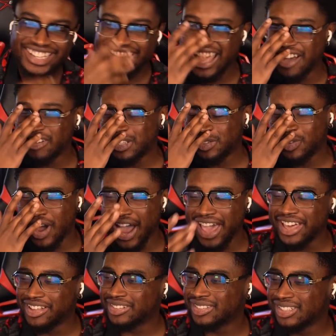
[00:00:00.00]
That was
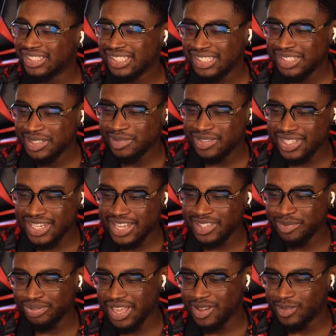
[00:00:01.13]
wild. Stacy
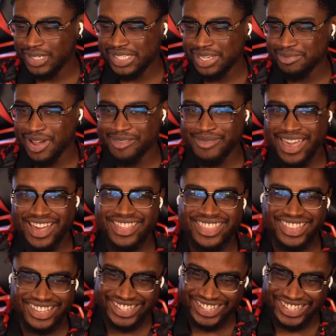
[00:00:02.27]
playing what's in my mouth.